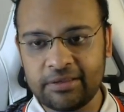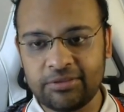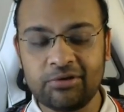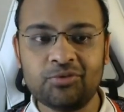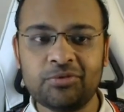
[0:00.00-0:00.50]

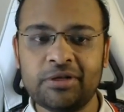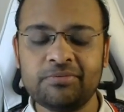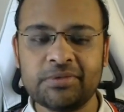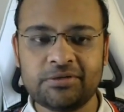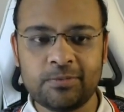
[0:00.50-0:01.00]
Now you
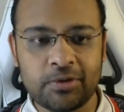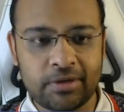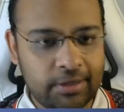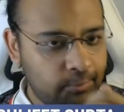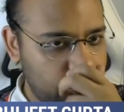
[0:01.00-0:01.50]
must be
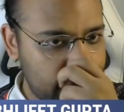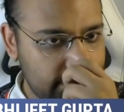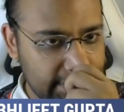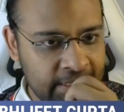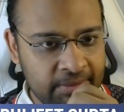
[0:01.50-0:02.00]
wondering what is
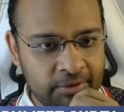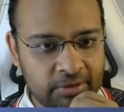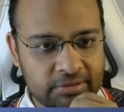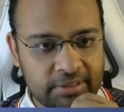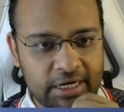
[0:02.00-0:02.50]
this idea
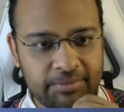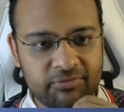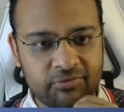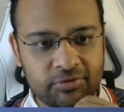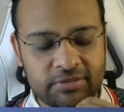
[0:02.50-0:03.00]
because knight
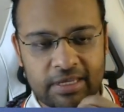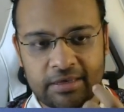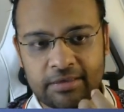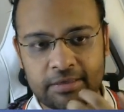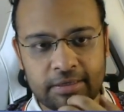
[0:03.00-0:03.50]
b4 is
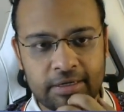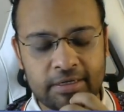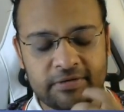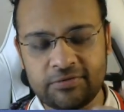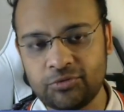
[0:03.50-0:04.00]
hanging, yeah,
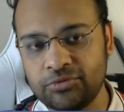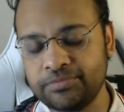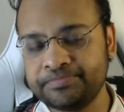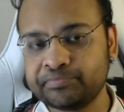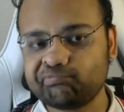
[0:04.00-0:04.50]
and it's
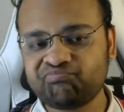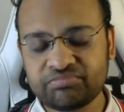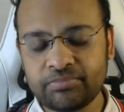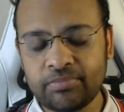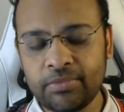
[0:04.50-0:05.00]

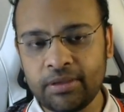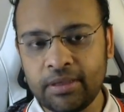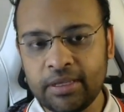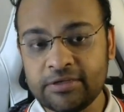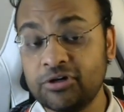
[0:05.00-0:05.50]

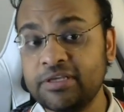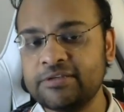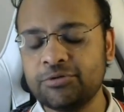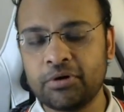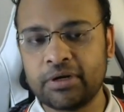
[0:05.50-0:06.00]
not
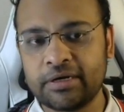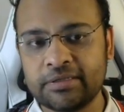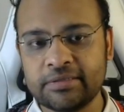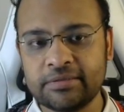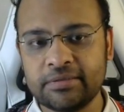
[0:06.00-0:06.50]
easy to
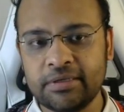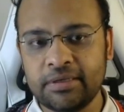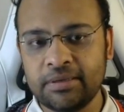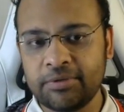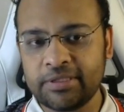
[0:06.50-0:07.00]
protect this.
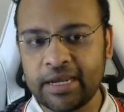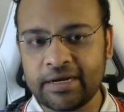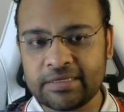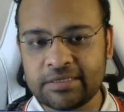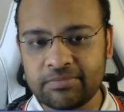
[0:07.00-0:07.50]
But the
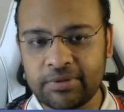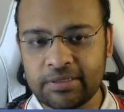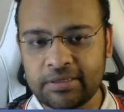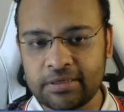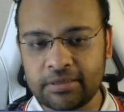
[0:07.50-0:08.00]
idea is simply
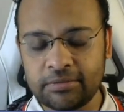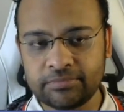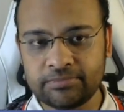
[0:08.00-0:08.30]
here,